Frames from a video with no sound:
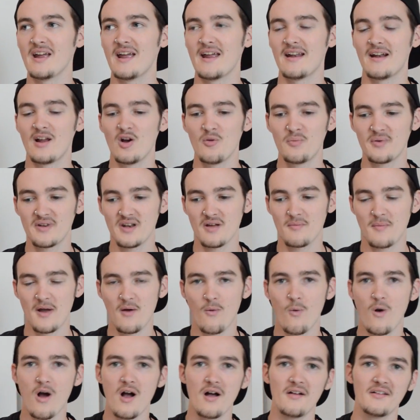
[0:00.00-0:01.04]
And I opened up
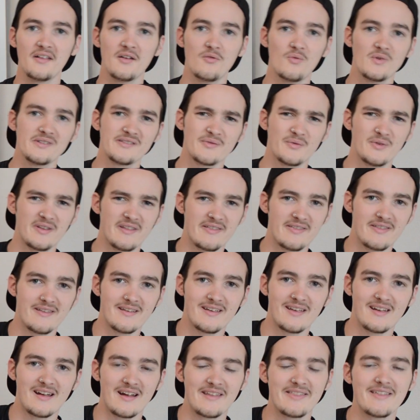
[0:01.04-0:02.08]
my wallet and wasn't really
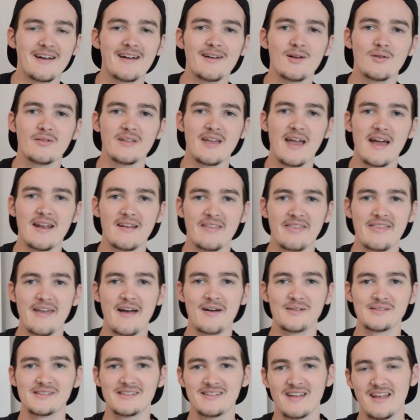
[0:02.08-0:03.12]
thinking. I thought I only had
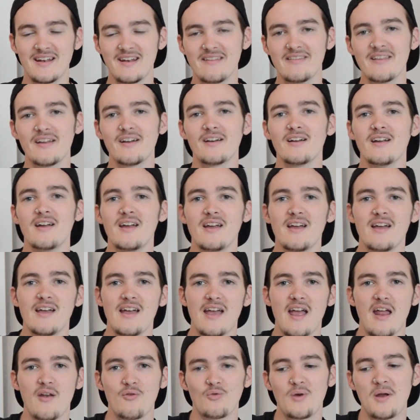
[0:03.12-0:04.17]
1,000 yen in there.
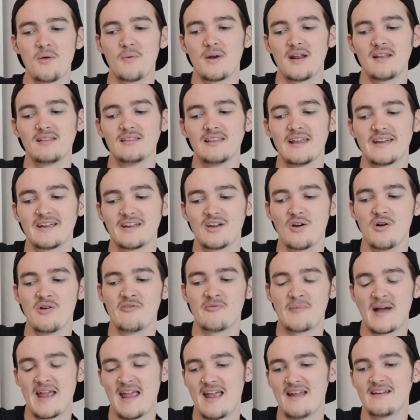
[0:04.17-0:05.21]
And right when I let go
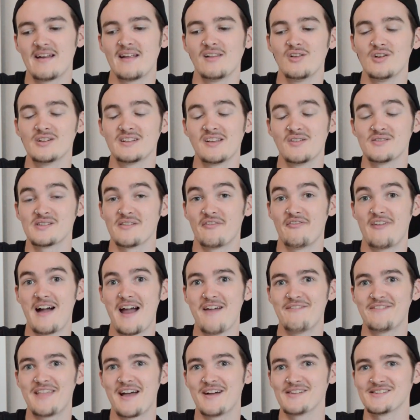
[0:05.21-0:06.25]
of my hand, I looked, it was a
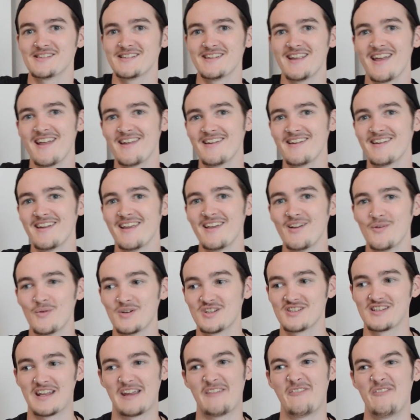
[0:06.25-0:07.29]
5,000 yen, which
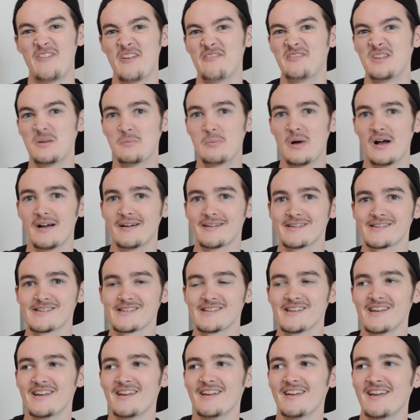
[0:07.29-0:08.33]
is like 50 bucks.